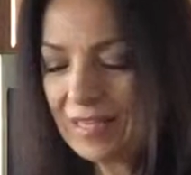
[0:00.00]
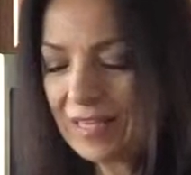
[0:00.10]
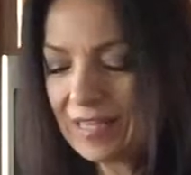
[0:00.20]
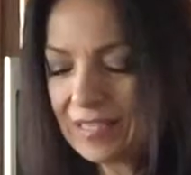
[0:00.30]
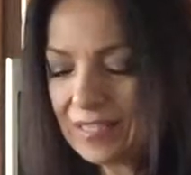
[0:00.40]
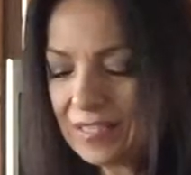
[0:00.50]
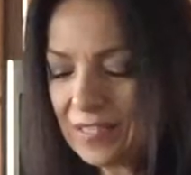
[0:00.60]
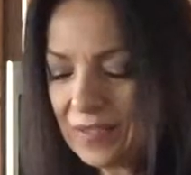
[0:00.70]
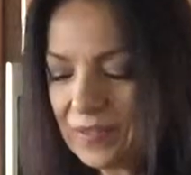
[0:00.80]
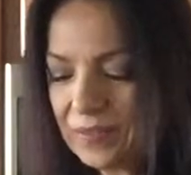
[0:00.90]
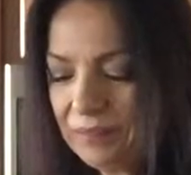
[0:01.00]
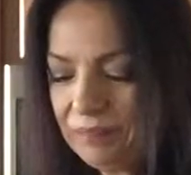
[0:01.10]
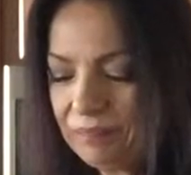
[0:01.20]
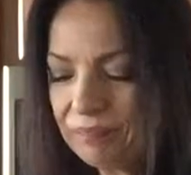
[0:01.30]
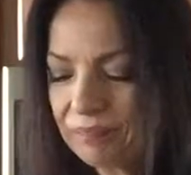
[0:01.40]
like so.
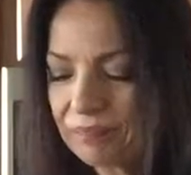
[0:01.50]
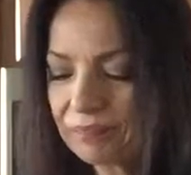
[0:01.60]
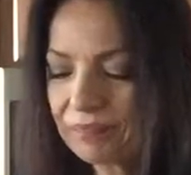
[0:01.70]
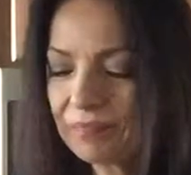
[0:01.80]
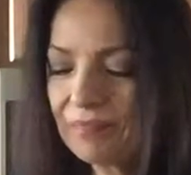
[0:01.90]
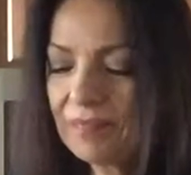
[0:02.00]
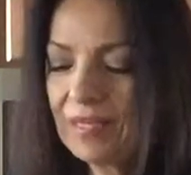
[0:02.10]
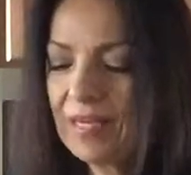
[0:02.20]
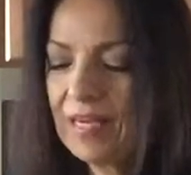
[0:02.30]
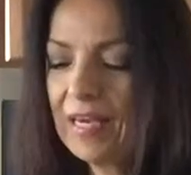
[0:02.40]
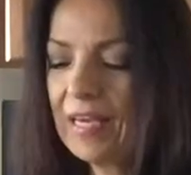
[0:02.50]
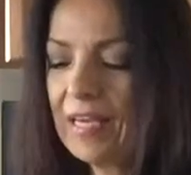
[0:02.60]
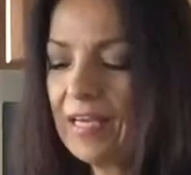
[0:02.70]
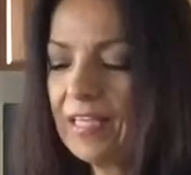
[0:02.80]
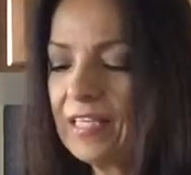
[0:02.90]

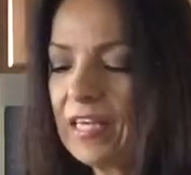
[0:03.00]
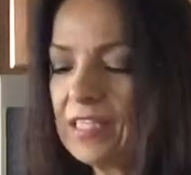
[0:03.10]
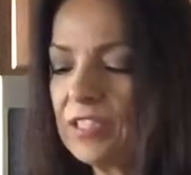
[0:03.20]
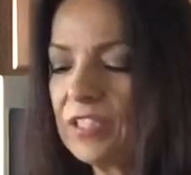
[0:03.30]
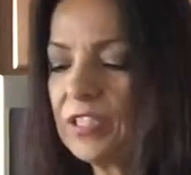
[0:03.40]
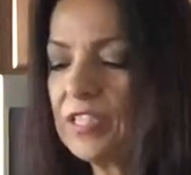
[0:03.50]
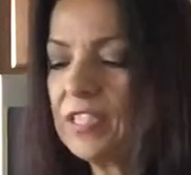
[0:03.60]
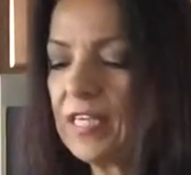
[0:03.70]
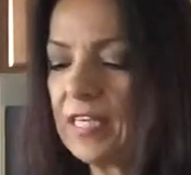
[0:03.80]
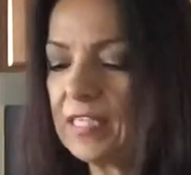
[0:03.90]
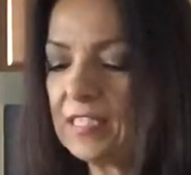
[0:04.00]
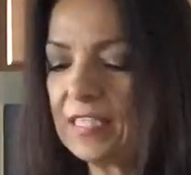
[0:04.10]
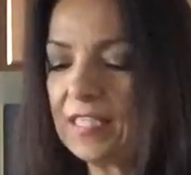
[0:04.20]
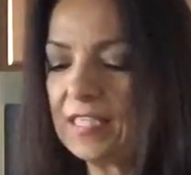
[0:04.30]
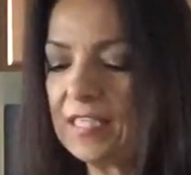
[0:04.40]
And as you can see, it's
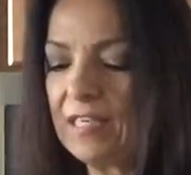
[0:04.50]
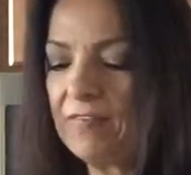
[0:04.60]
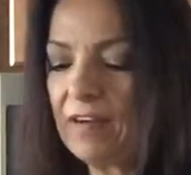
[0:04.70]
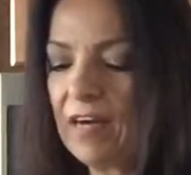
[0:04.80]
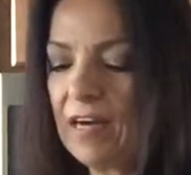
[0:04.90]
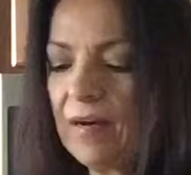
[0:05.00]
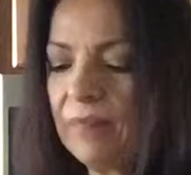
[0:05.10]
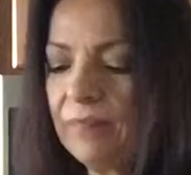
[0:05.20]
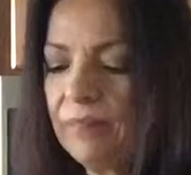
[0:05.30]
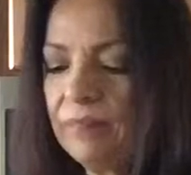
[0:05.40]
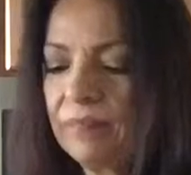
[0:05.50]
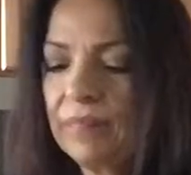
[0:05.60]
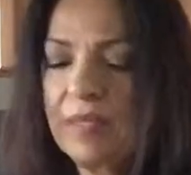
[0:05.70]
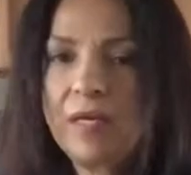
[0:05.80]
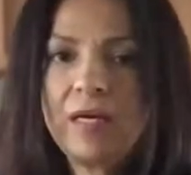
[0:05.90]
gonna leave
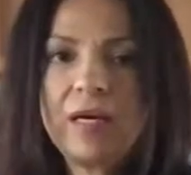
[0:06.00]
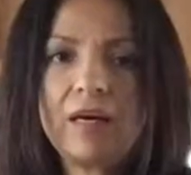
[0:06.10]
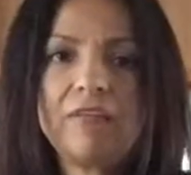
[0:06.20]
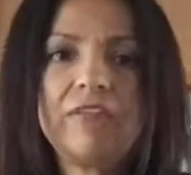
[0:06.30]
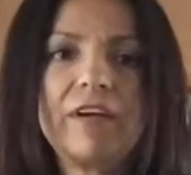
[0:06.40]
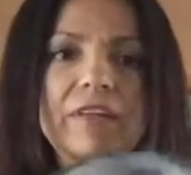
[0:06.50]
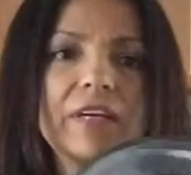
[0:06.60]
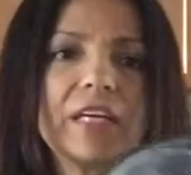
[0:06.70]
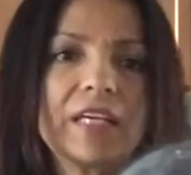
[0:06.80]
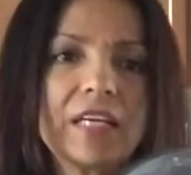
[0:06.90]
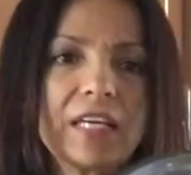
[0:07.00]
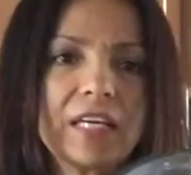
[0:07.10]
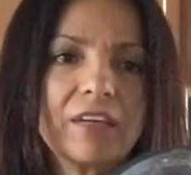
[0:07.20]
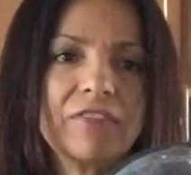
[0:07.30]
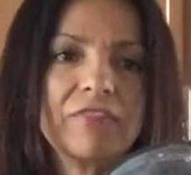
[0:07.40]
a very
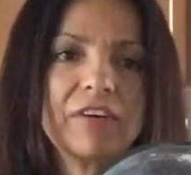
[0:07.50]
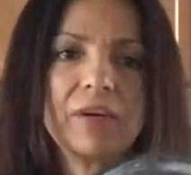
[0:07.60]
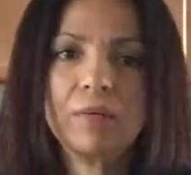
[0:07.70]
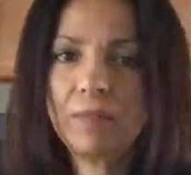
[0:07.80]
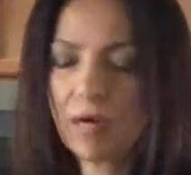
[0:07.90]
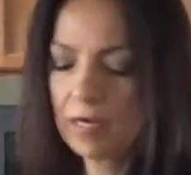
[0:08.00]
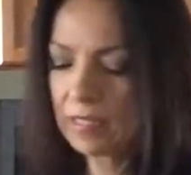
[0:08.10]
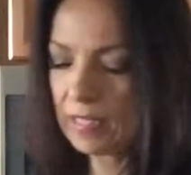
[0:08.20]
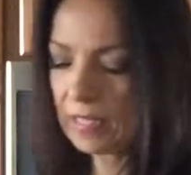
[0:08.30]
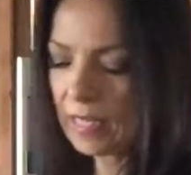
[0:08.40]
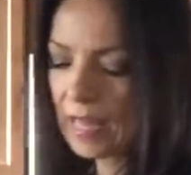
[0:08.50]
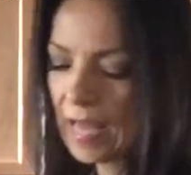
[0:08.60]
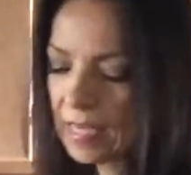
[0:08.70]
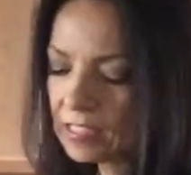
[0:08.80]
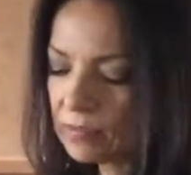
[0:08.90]
yucky film on the
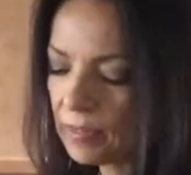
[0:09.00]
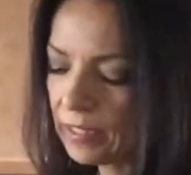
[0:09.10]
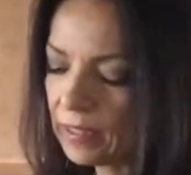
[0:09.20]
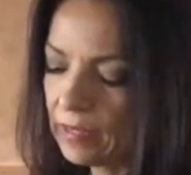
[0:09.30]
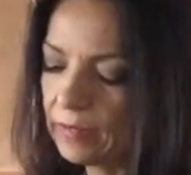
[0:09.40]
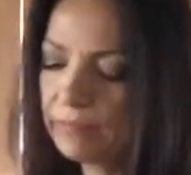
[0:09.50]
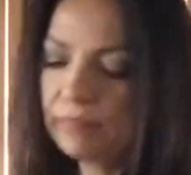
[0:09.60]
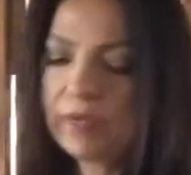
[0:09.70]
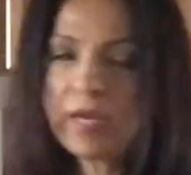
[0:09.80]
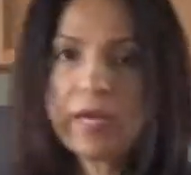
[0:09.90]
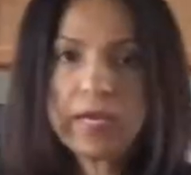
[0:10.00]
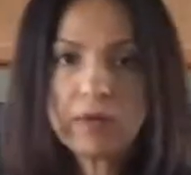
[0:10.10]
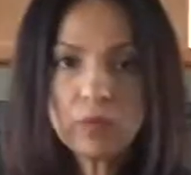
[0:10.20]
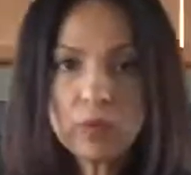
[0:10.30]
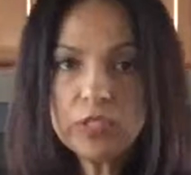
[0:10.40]
glass right there.
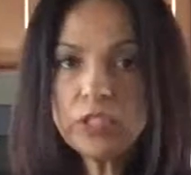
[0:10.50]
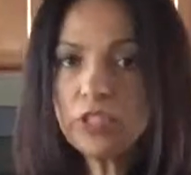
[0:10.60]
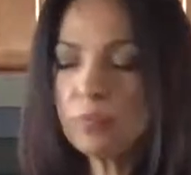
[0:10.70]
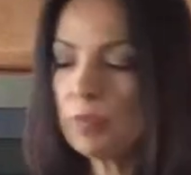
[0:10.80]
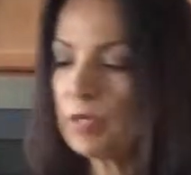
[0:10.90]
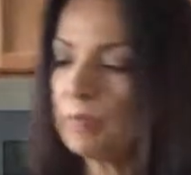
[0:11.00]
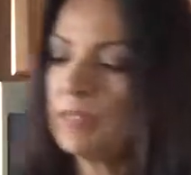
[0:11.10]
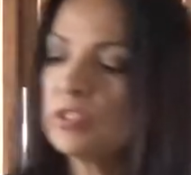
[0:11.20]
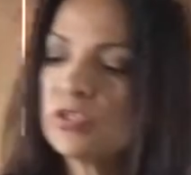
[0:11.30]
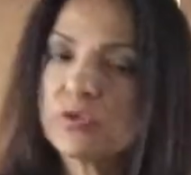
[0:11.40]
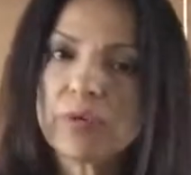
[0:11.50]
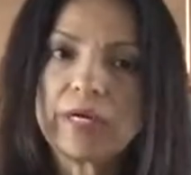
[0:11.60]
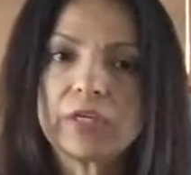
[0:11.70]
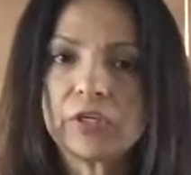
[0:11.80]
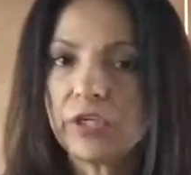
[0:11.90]
And once you put them in the
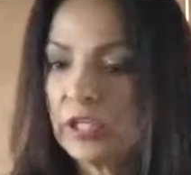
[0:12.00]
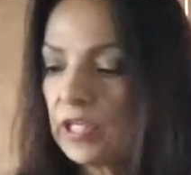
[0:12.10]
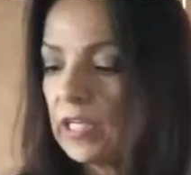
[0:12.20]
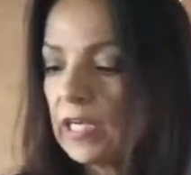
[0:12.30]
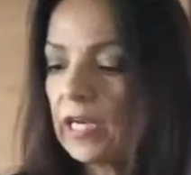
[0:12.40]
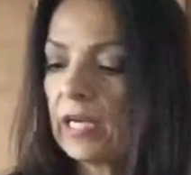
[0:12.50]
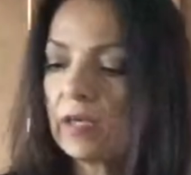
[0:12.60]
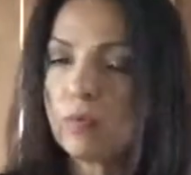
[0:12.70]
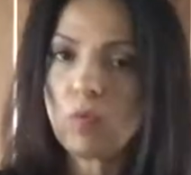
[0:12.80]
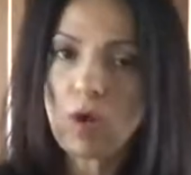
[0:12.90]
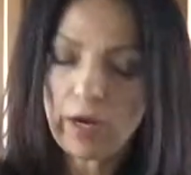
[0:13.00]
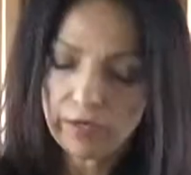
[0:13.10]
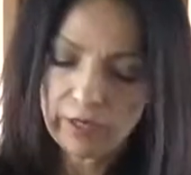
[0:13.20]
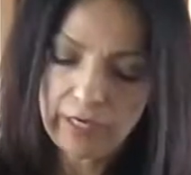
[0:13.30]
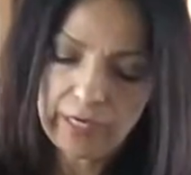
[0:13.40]
strainer, you're gonna get
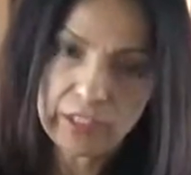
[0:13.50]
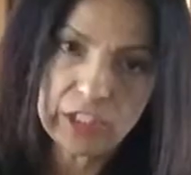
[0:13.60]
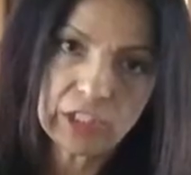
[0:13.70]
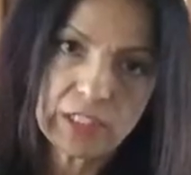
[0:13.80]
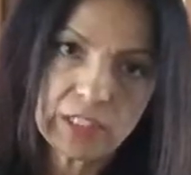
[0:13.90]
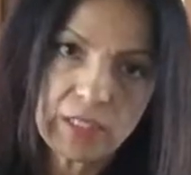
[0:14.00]
water and just